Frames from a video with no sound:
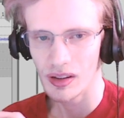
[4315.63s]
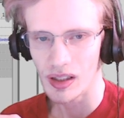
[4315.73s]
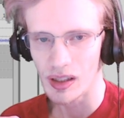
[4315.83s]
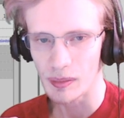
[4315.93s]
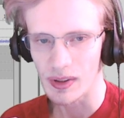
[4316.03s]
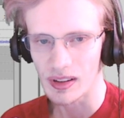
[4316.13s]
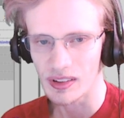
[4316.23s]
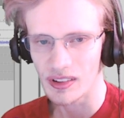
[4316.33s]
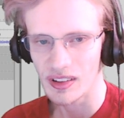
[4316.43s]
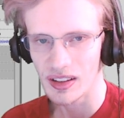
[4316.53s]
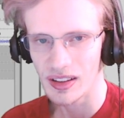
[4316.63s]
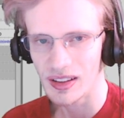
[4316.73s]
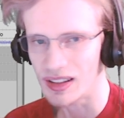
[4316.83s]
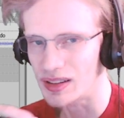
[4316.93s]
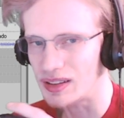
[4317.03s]
Hey, Marcus.
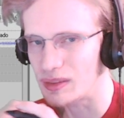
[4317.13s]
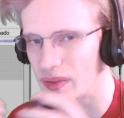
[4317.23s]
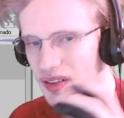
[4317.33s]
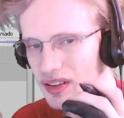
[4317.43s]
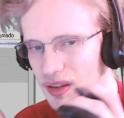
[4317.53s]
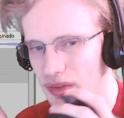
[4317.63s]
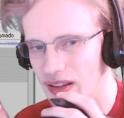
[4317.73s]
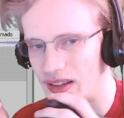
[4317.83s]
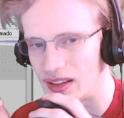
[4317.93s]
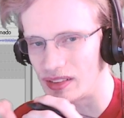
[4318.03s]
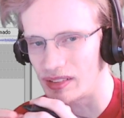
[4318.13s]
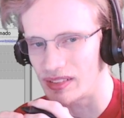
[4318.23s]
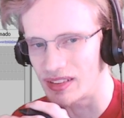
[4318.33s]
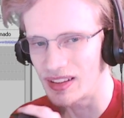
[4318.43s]
I'm sorry, I'm gonna end it.